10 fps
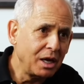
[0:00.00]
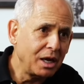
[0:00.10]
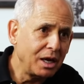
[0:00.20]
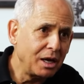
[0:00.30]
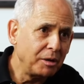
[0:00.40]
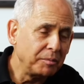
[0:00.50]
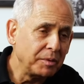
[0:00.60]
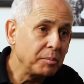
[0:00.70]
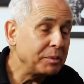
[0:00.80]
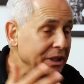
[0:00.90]

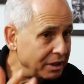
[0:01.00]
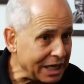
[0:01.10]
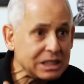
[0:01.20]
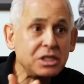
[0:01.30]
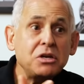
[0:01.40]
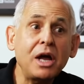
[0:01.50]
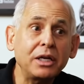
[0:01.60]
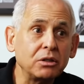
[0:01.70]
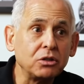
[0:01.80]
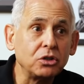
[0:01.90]
Um, but let's not.